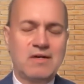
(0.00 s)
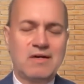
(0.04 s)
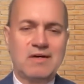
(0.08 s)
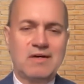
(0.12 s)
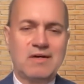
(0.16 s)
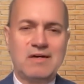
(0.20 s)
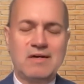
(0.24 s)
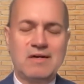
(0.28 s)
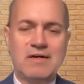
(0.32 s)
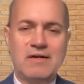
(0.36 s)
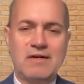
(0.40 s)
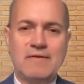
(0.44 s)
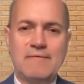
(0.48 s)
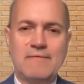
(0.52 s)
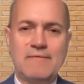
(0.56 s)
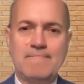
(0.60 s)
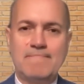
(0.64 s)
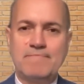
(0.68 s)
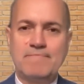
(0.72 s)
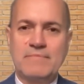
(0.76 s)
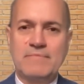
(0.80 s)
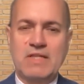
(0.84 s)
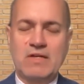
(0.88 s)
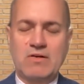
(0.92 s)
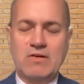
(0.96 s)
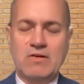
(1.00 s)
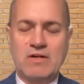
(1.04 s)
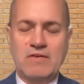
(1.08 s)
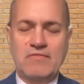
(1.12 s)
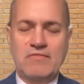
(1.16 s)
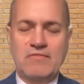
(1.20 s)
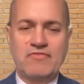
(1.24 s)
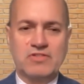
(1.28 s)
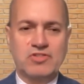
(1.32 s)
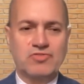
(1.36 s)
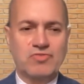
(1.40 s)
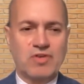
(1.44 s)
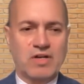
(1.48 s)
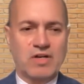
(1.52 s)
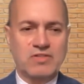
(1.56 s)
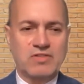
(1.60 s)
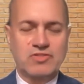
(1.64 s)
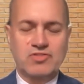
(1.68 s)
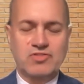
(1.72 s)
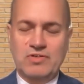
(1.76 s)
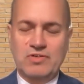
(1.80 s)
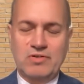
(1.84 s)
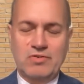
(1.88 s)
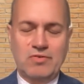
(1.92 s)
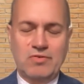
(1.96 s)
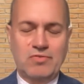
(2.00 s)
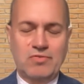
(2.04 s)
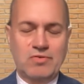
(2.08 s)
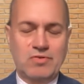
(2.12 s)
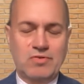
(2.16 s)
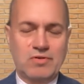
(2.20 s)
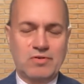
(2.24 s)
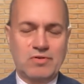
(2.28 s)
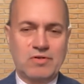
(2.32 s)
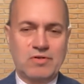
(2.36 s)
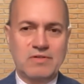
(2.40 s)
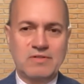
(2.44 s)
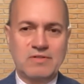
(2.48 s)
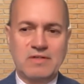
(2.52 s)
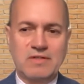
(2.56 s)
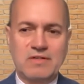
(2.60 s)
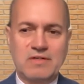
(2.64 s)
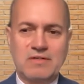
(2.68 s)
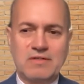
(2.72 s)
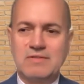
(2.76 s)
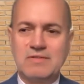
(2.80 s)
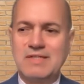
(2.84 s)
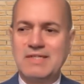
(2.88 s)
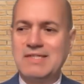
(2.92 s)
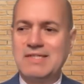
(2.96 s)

or infrastructure or, you know,